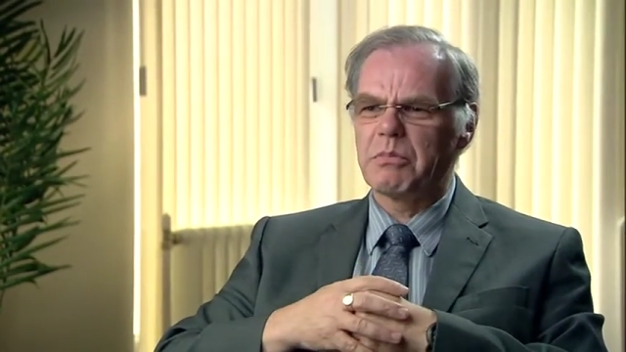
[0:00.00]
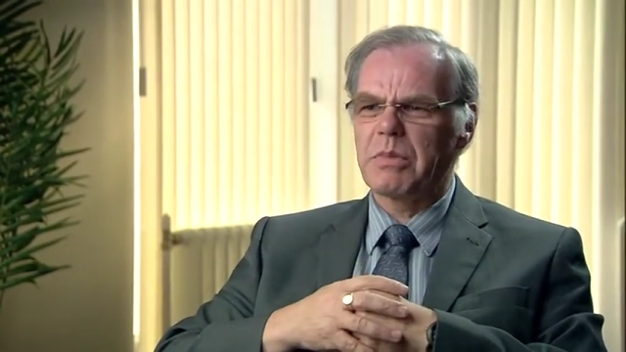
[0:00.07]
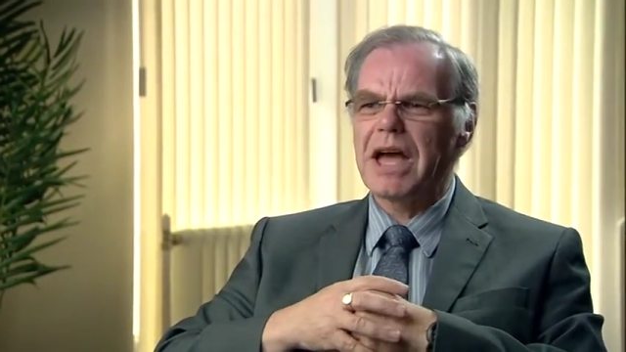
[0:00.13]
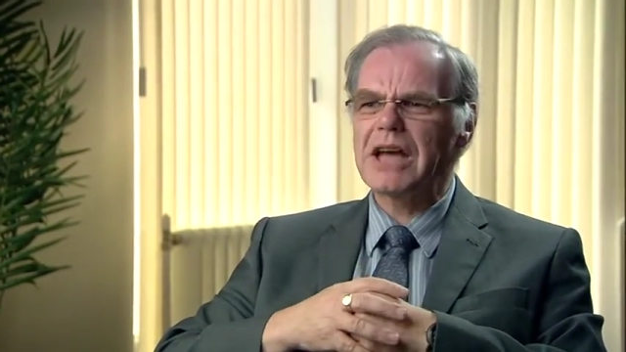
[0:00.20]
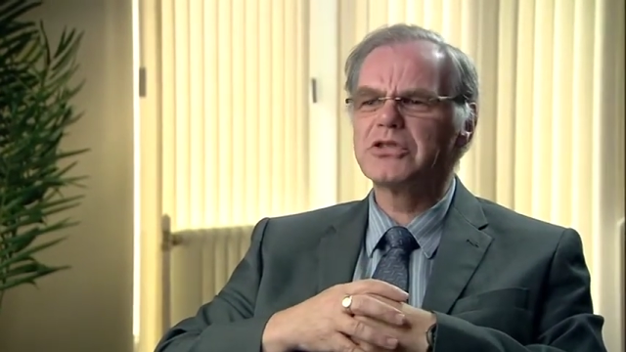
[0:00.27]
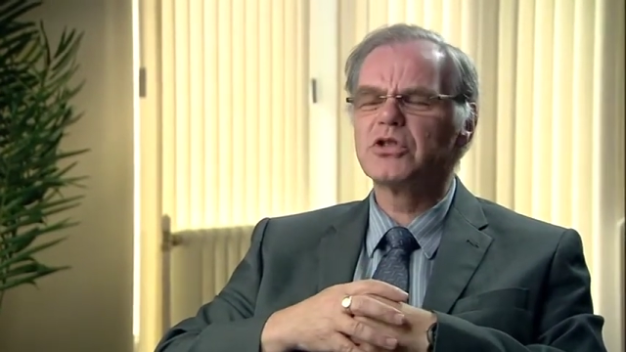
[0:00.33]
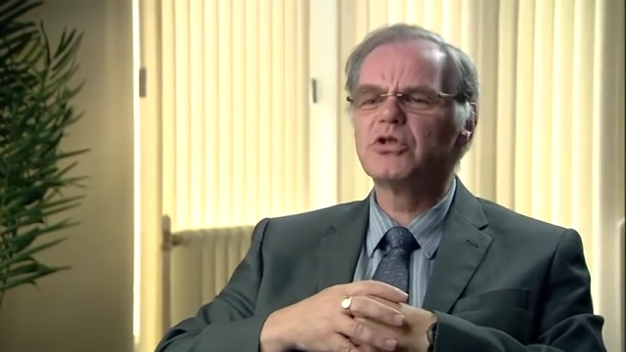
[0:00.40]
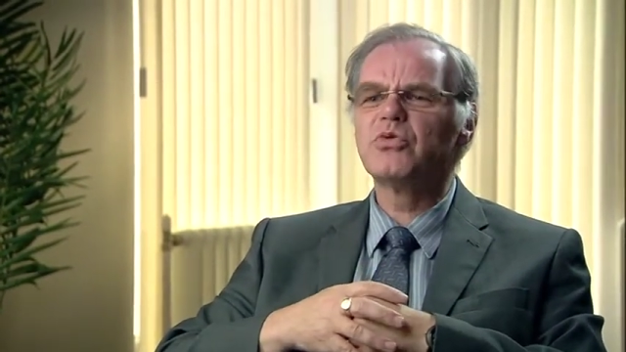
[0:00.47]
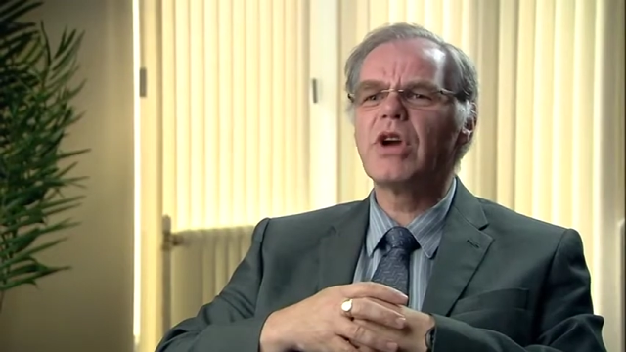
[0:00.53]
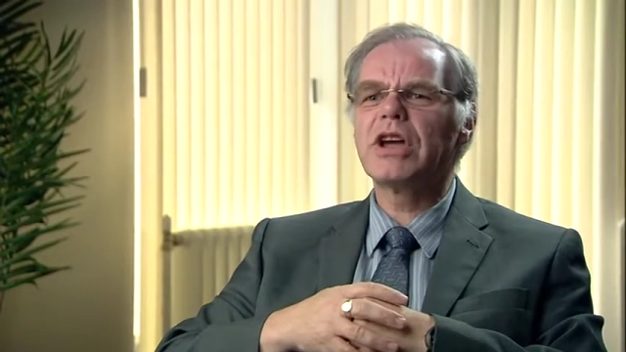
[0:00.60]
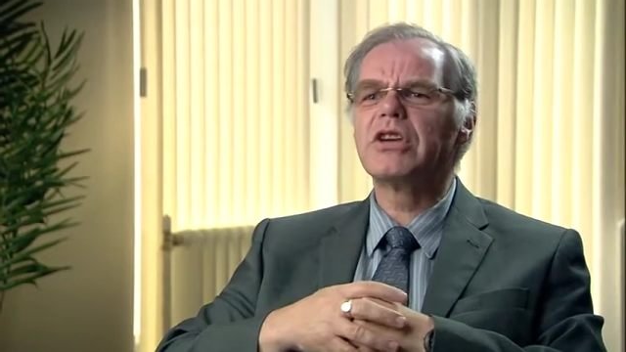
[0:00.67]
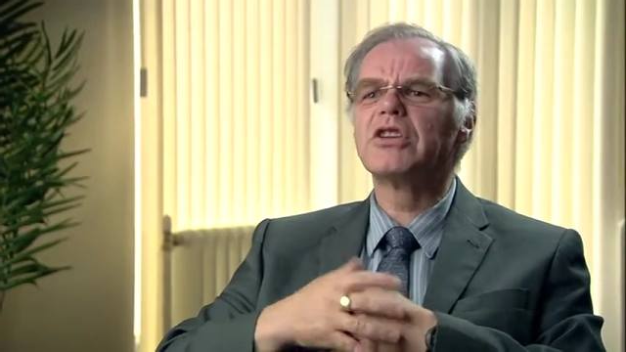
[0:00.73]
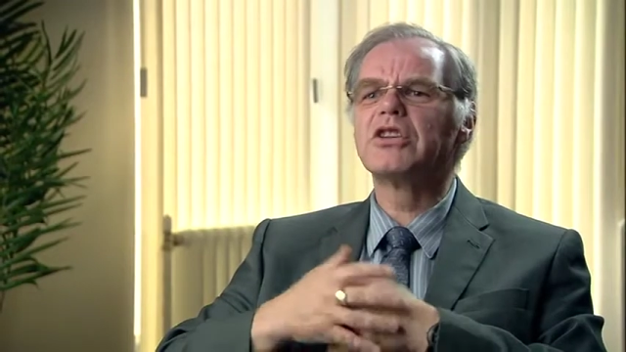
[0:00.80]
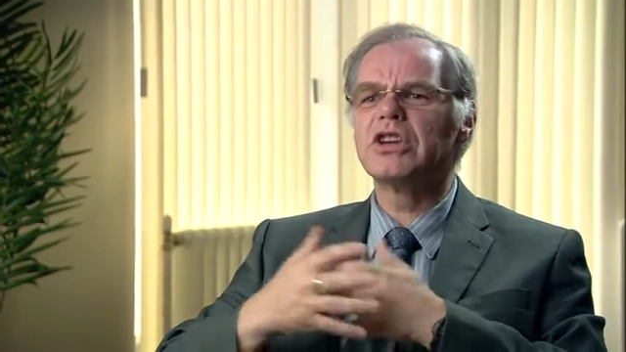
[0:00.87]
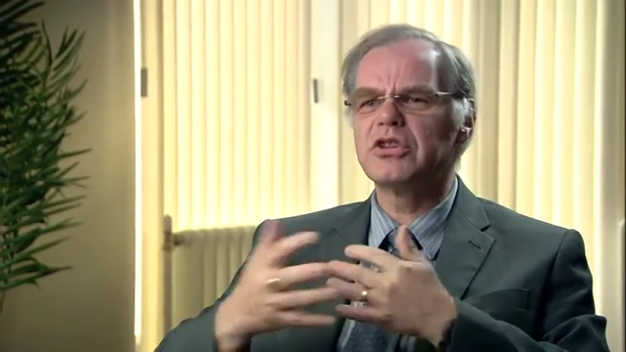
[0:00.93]
pattern
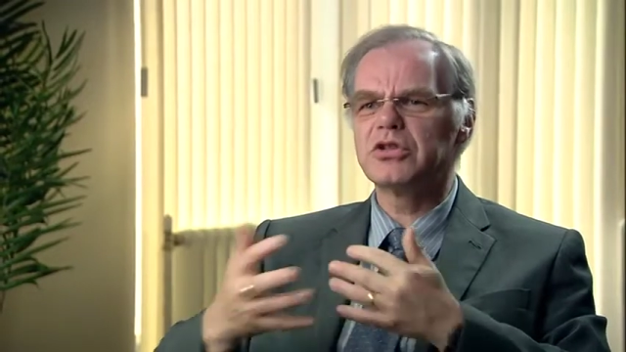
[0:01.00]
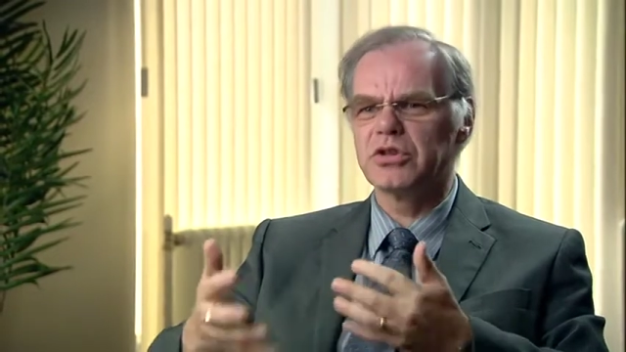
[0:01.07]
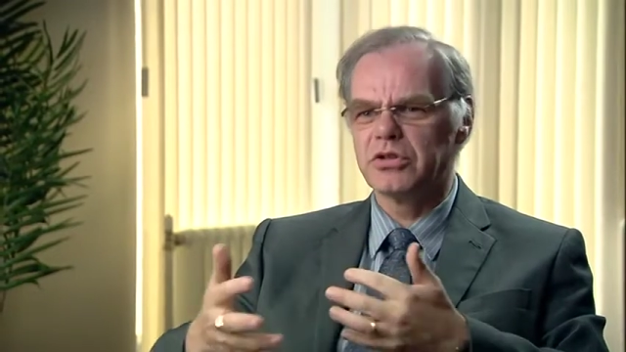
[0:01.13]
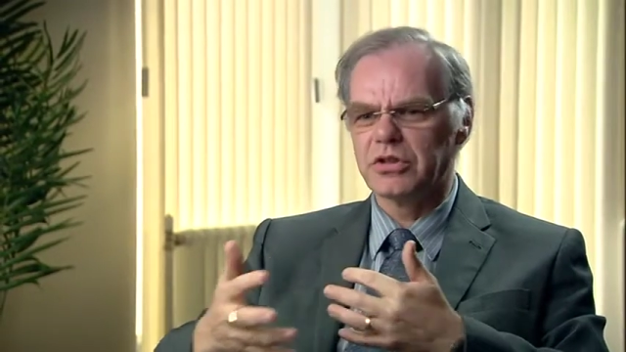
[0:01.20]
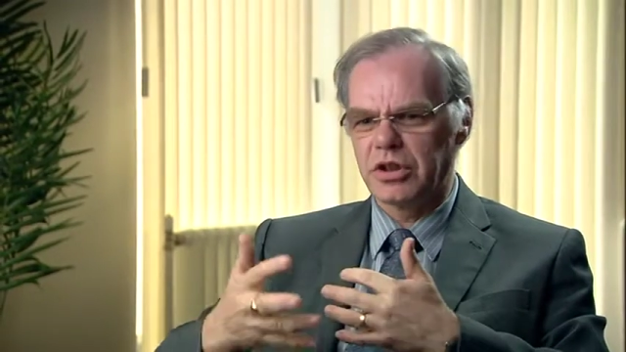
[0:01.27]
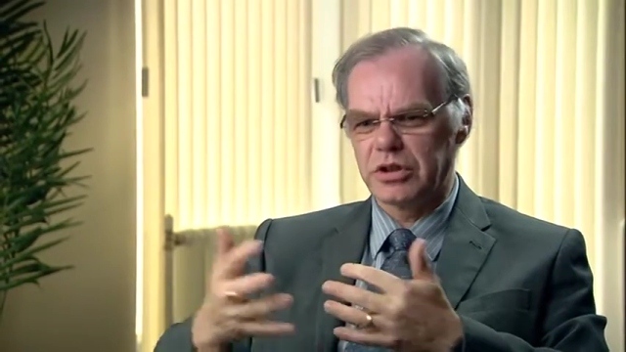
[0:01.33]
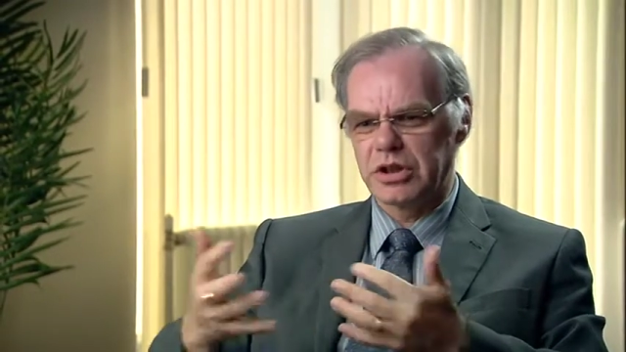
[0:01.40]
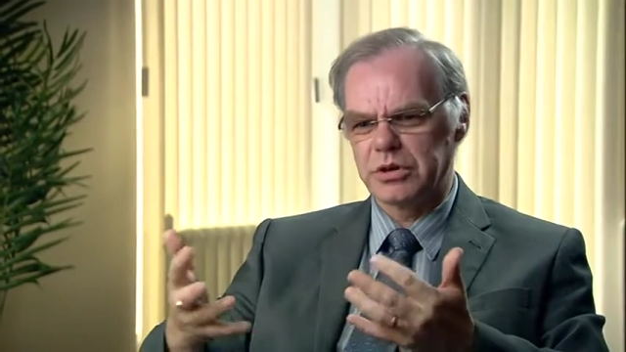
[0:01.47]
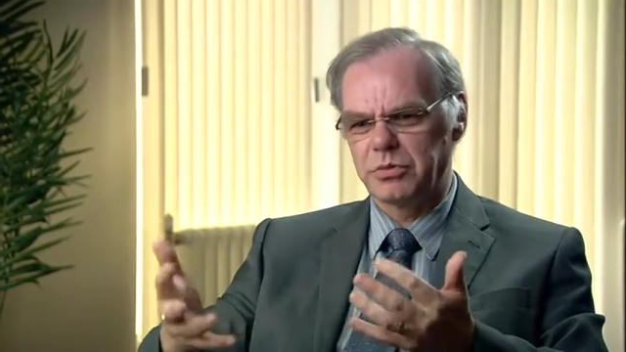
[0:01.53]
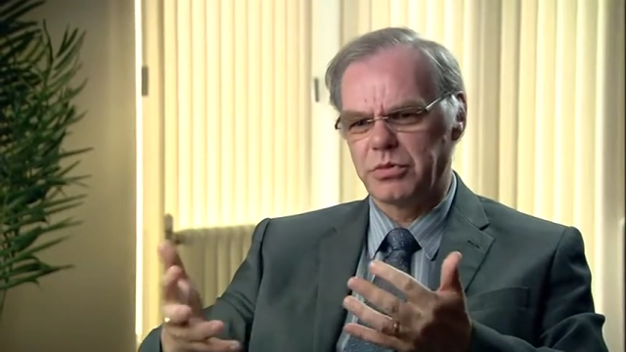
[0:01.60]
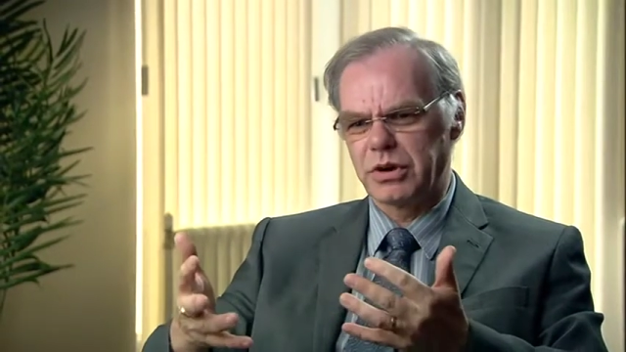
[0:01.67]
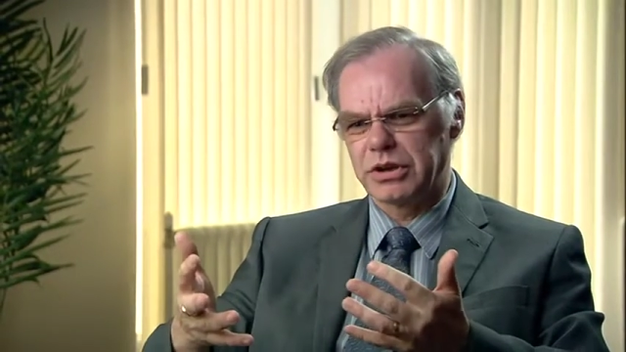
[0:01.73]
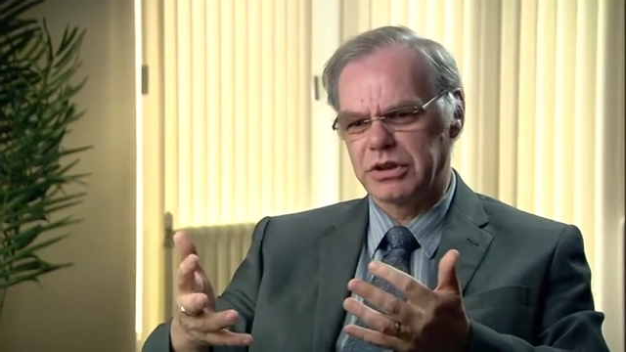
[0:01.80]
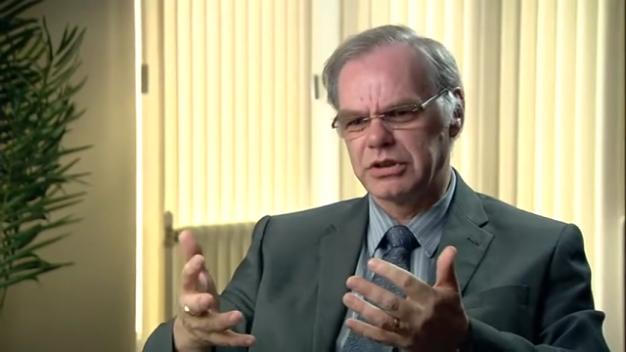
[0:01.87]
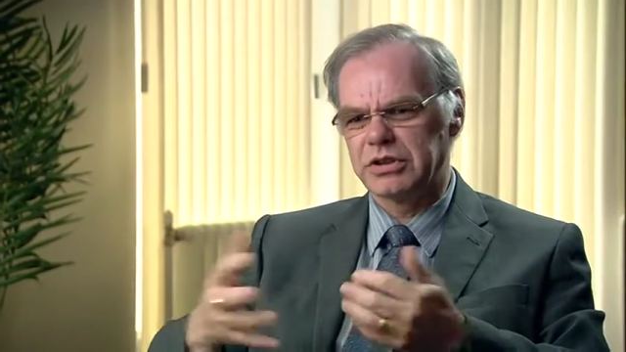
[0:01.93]
recognition that this
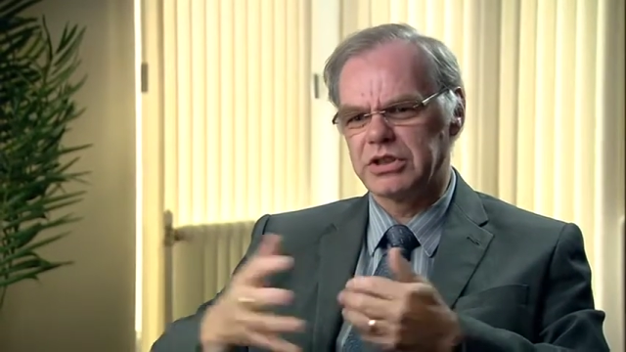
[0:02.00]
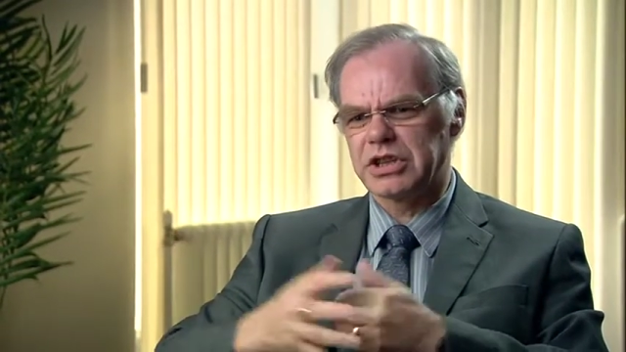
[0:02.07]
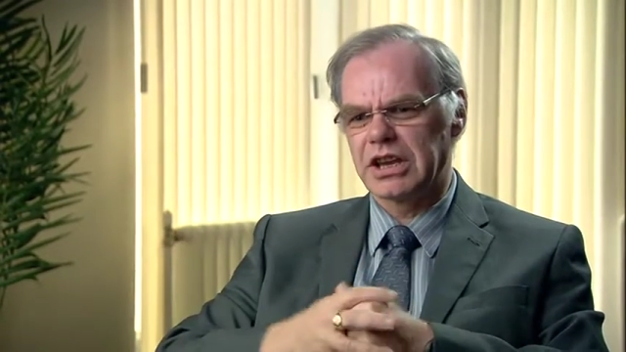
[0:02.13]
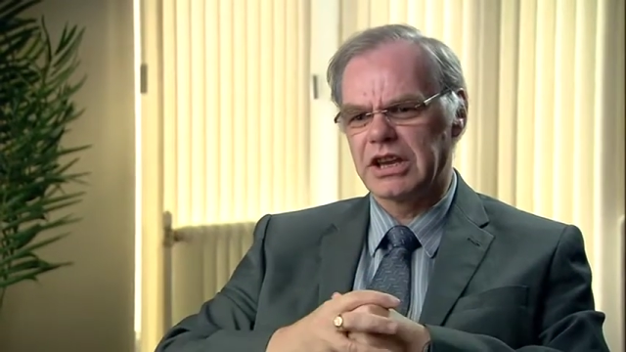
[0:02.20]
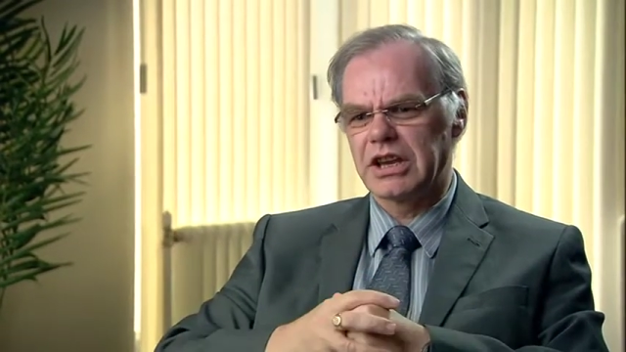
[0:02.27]
brings